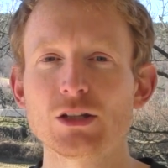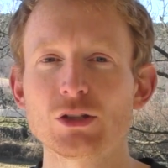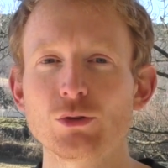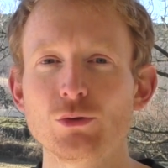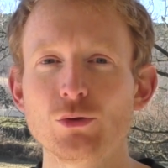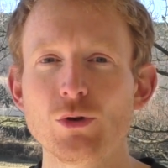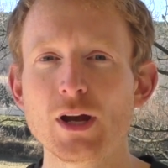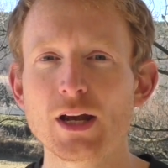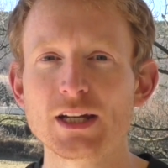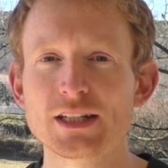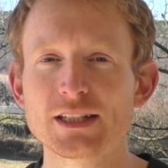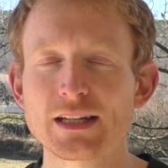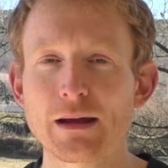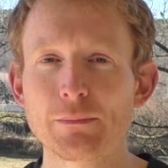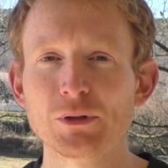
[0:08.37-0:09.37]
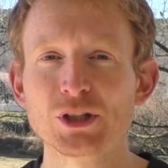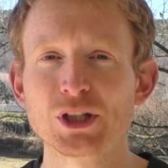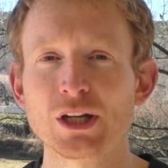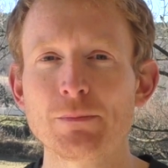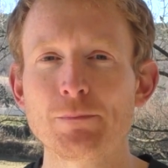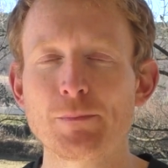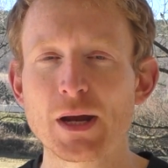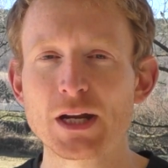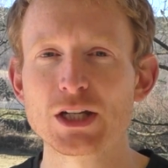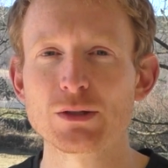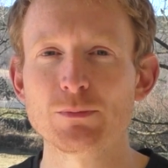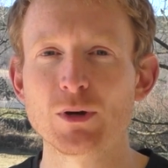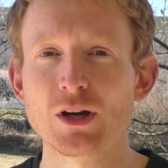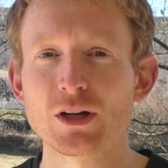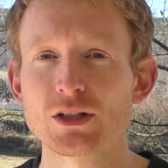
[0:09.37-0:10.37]
so establishing
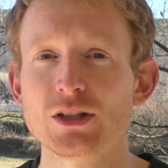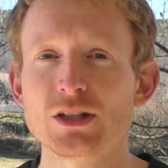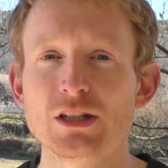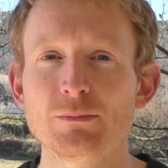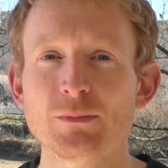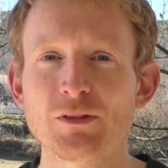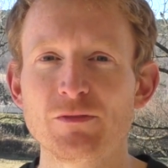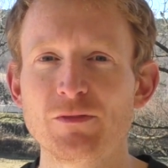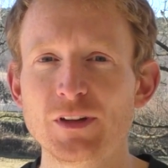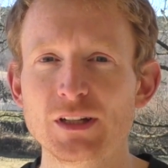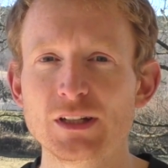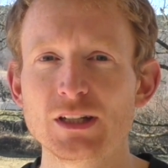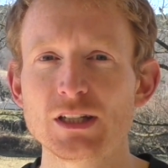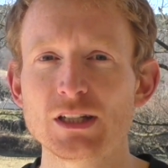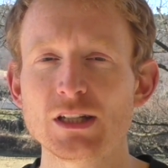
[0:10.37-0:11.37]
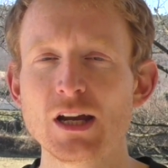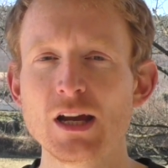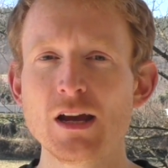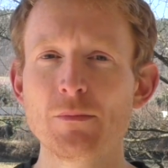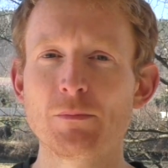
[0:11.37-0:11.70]
benchmarks to see my fitness,